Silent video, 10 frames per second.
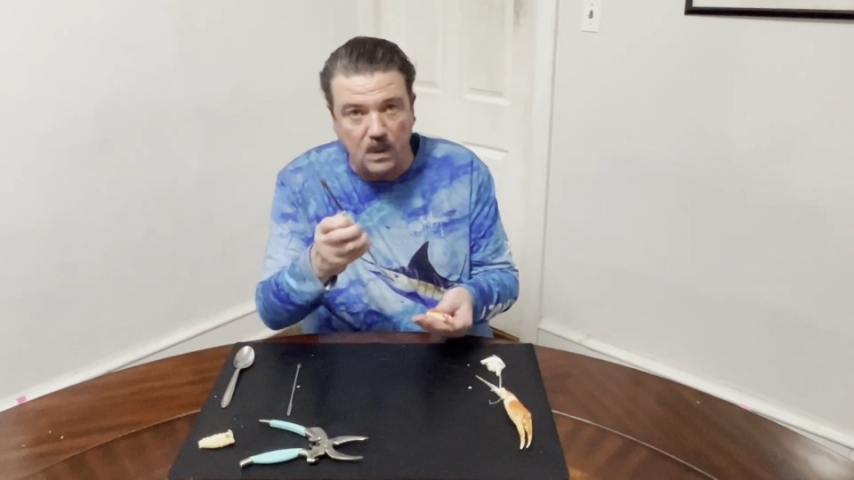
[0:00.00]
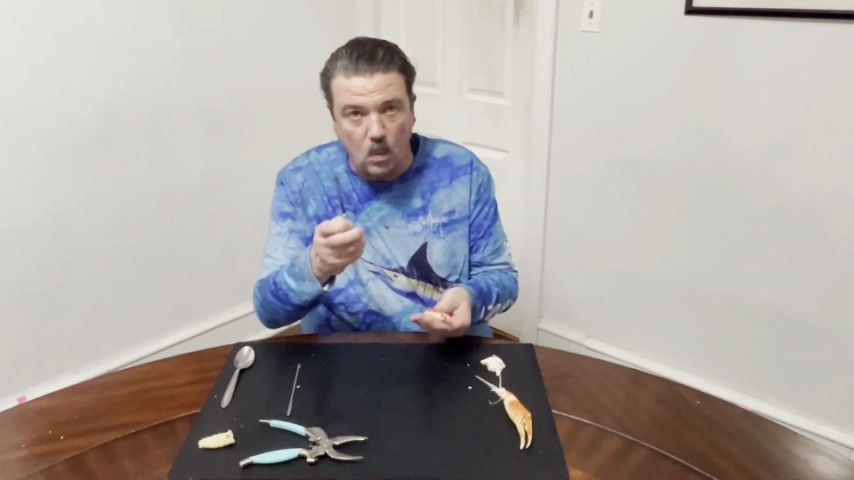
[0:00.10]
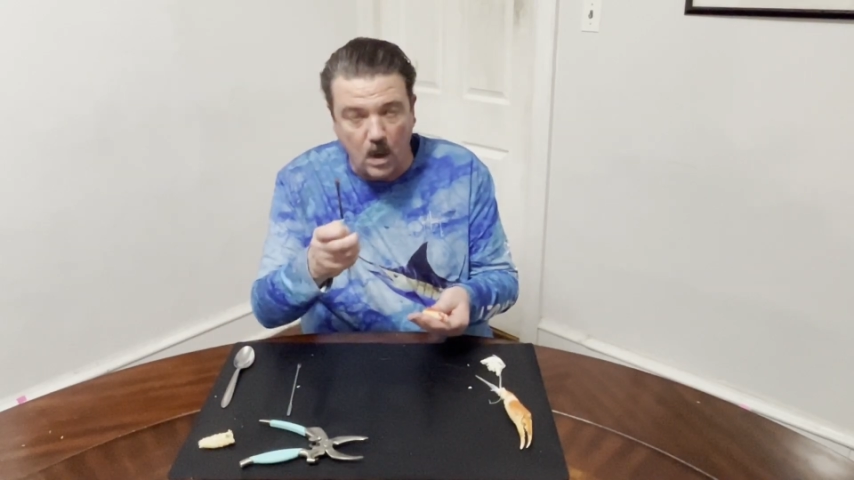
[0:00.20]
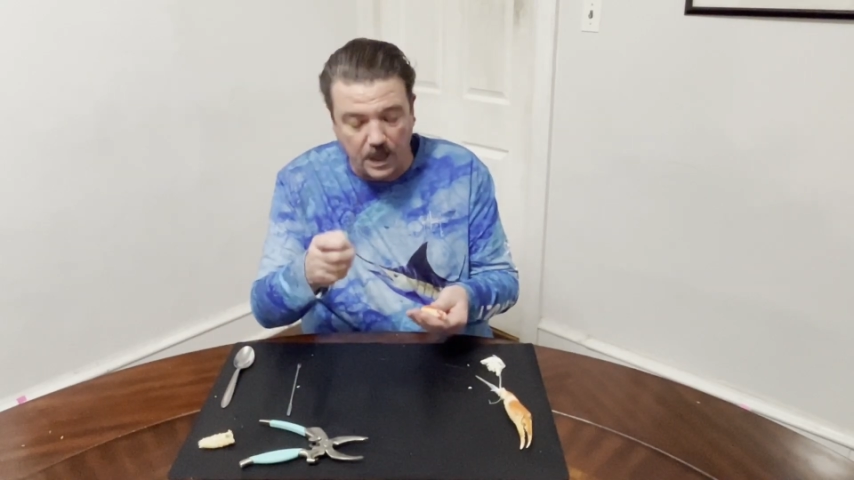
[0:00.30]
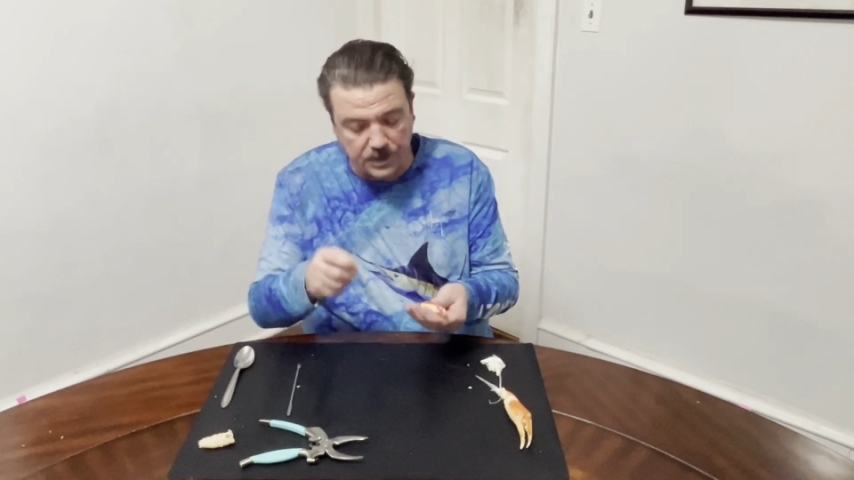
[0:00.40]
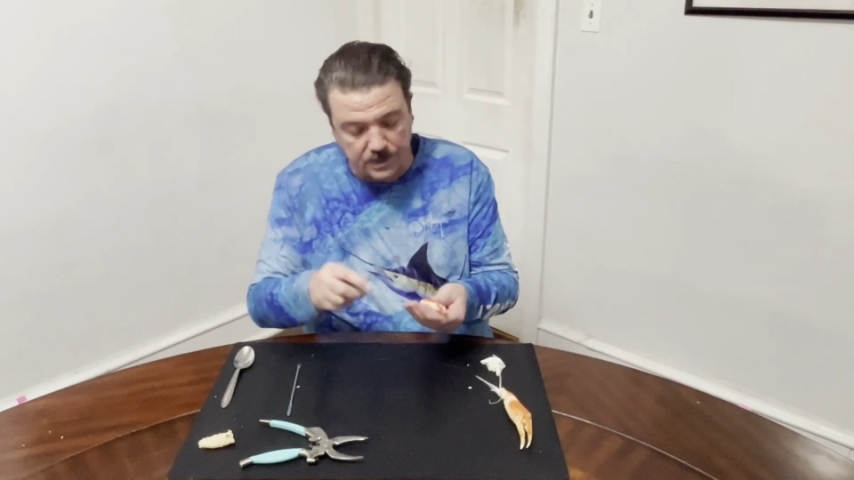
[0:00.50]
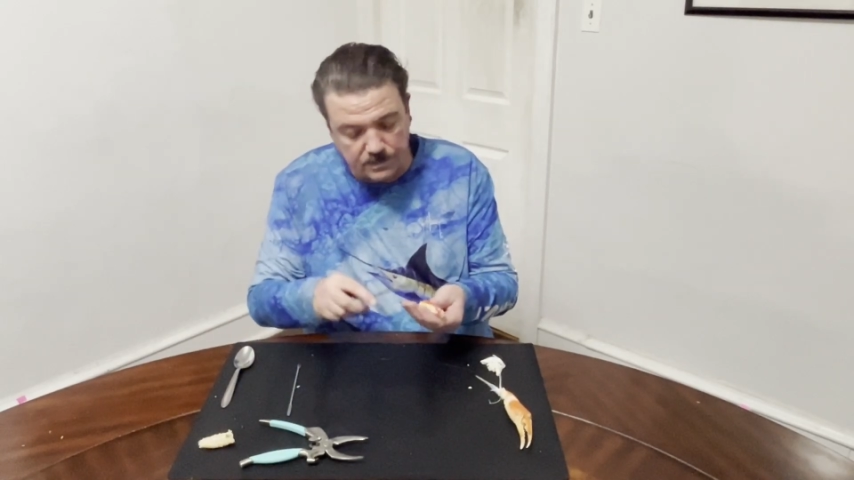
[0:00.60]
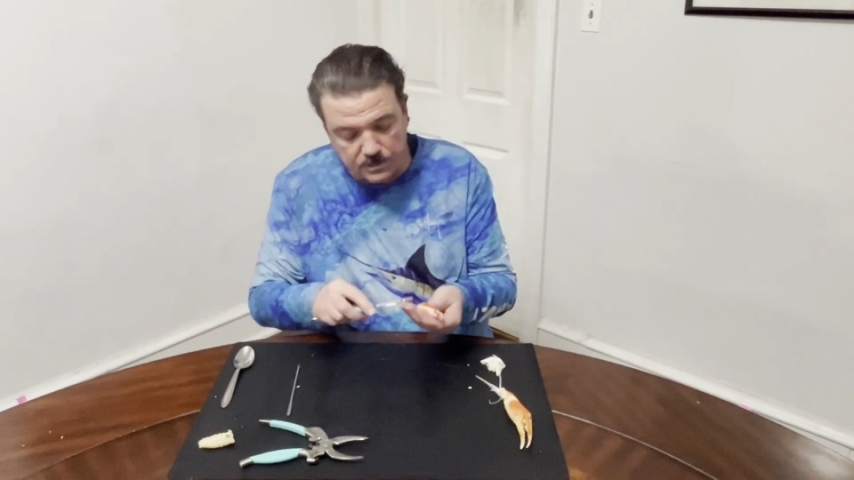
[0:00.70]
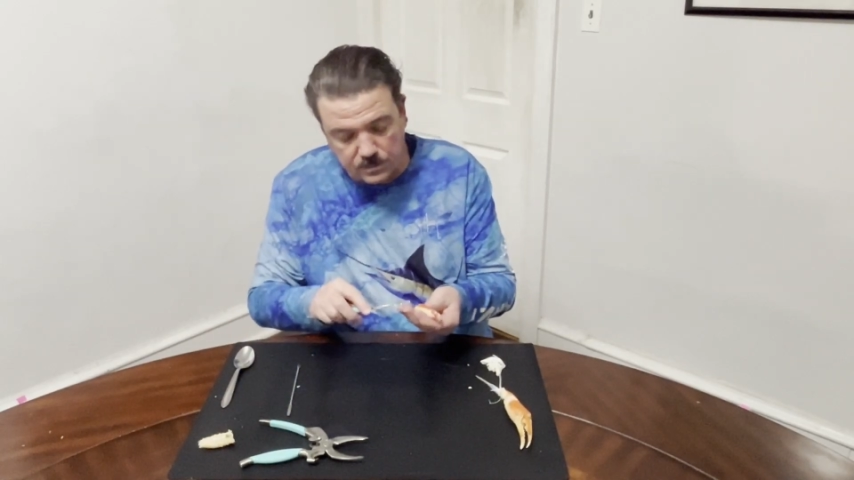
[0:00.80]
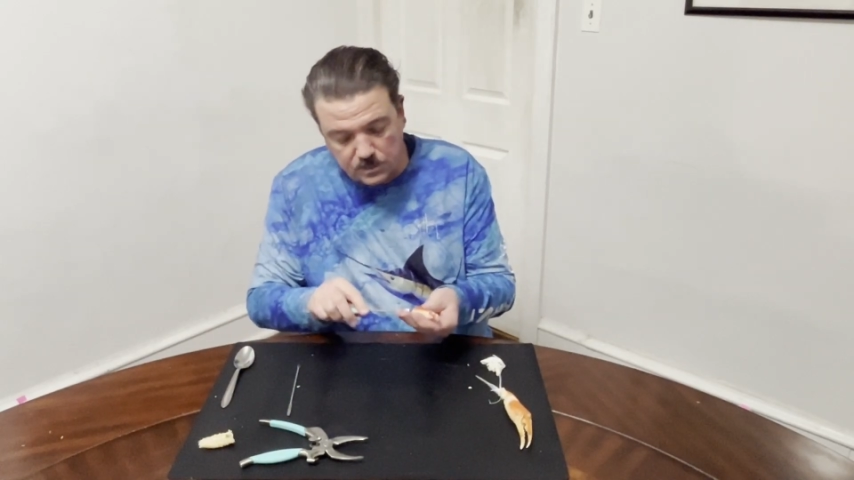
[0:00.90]

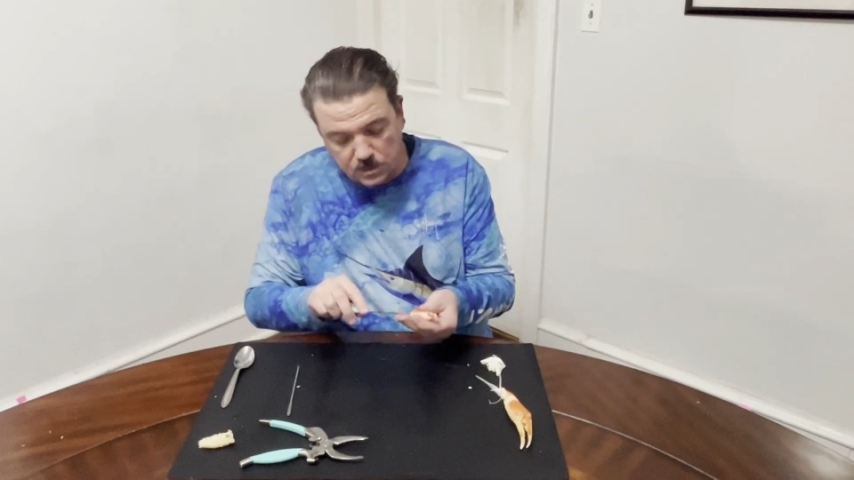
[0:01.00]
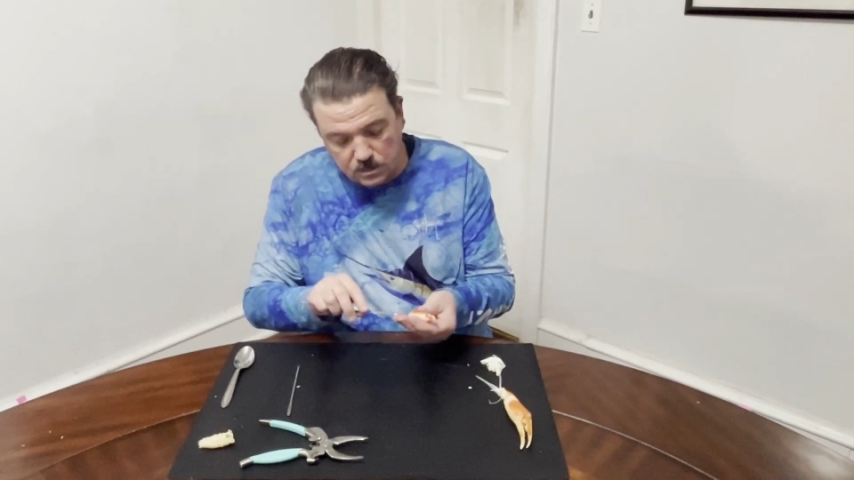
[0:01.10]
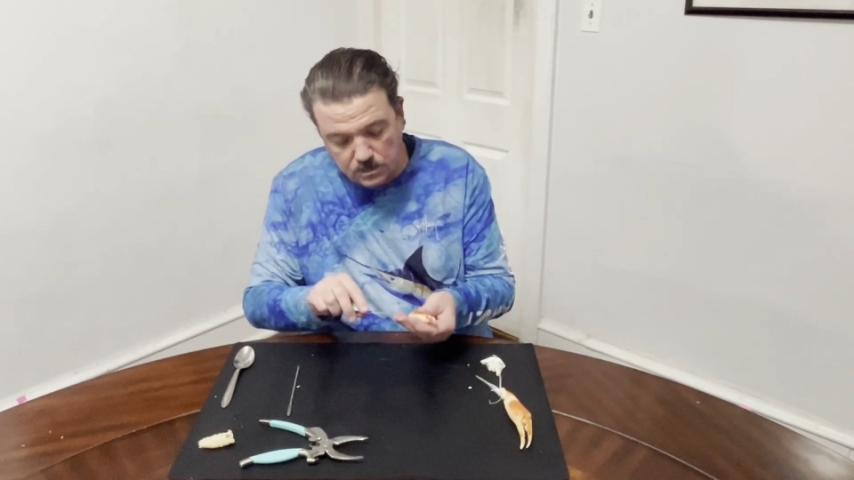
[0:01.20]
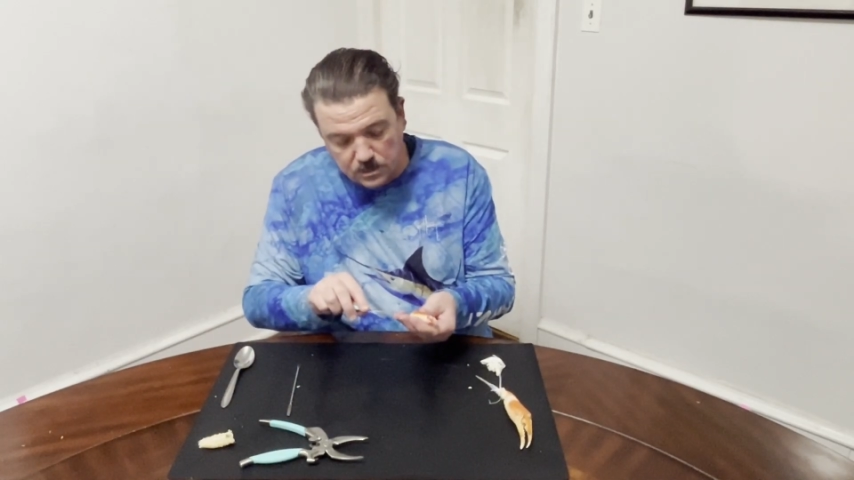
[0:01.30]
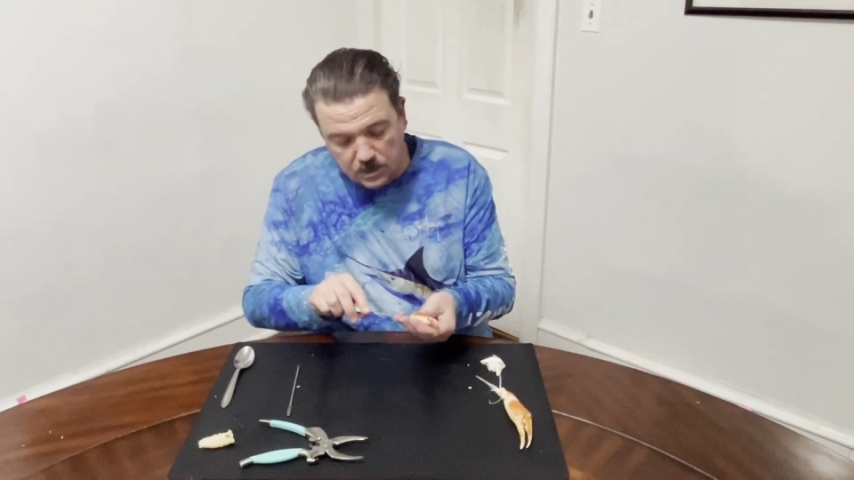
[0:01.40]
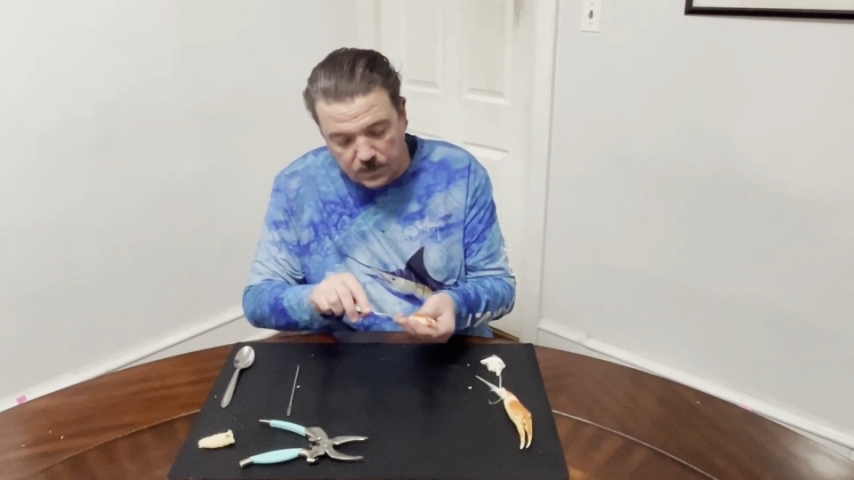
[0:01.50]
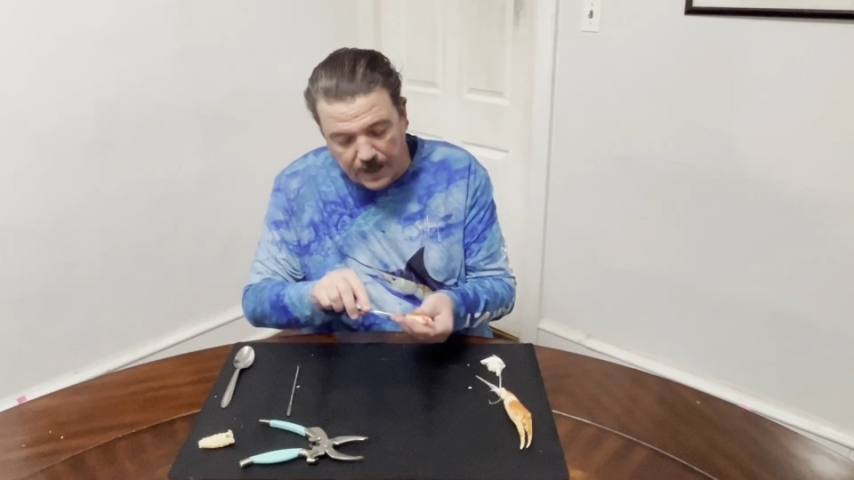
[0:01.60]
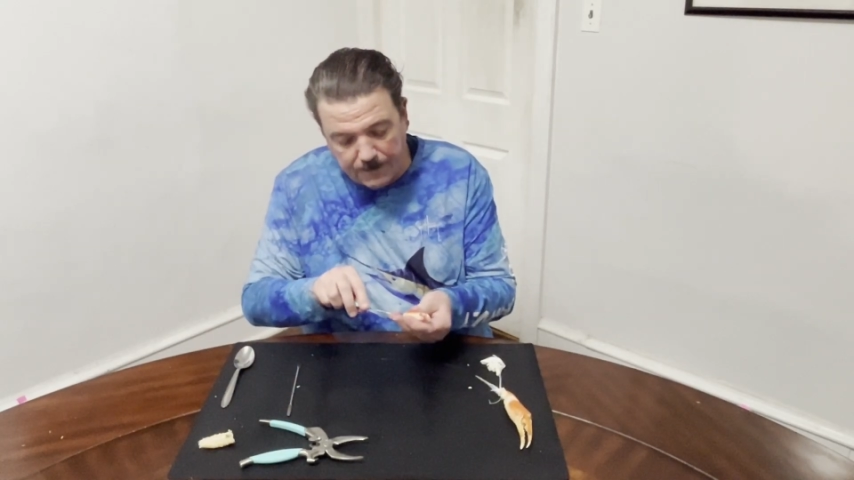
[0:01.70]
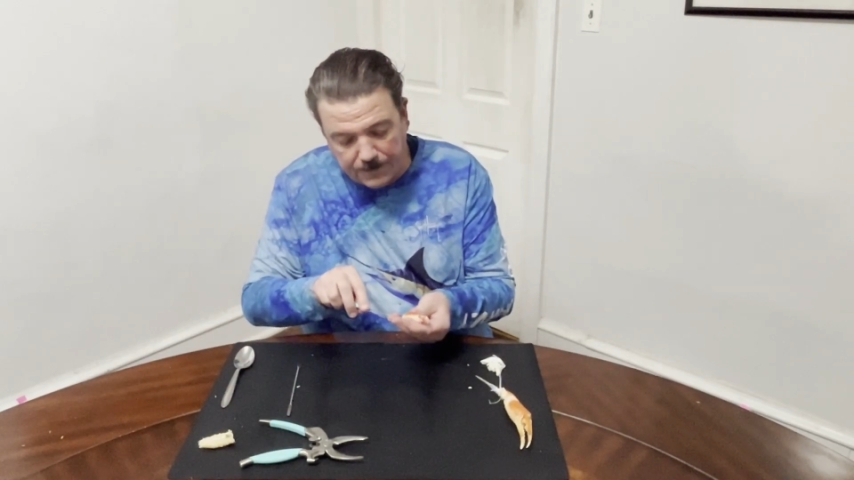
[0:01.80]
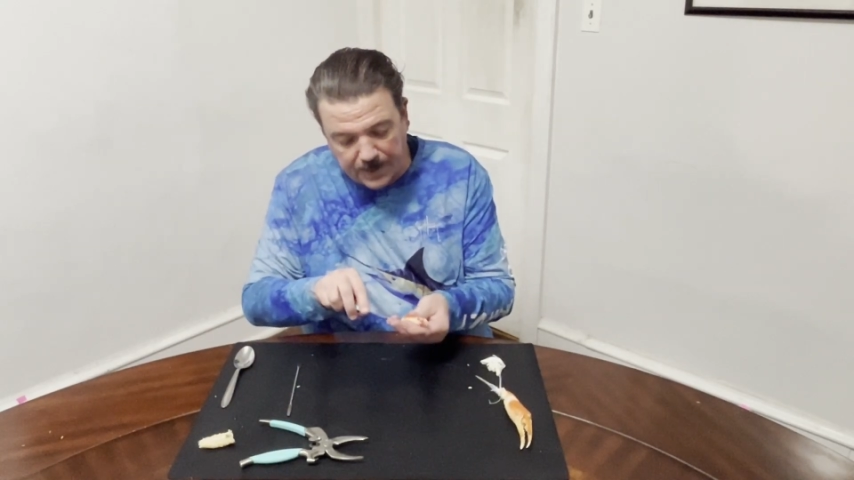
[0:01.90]
wider
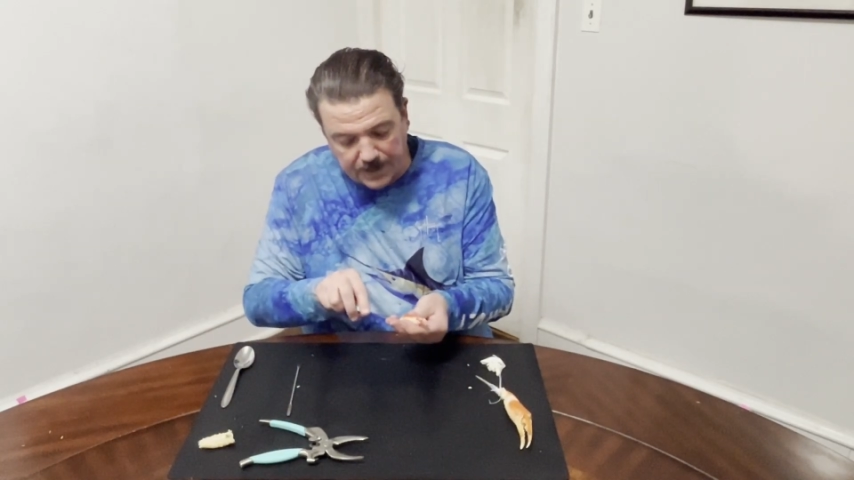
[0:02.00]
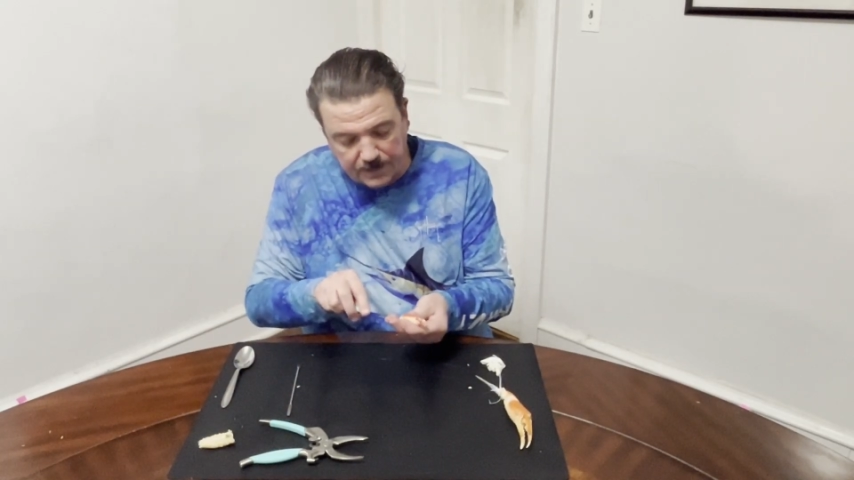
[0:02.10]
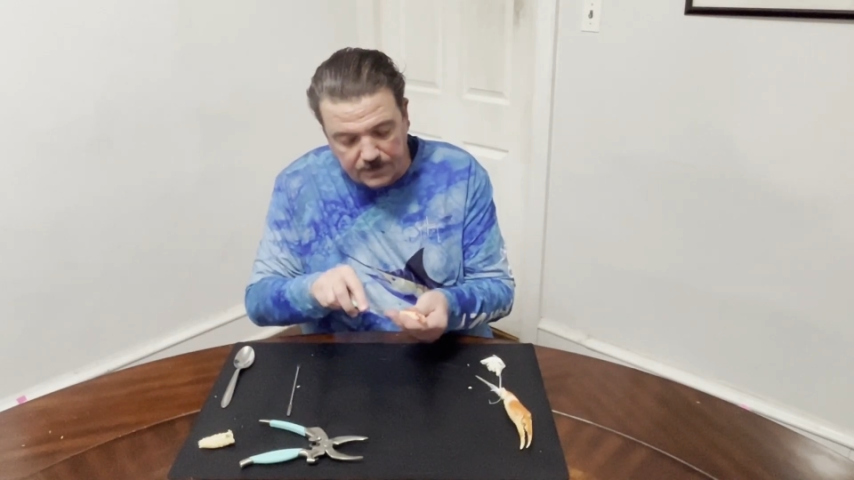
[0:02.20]
crab pick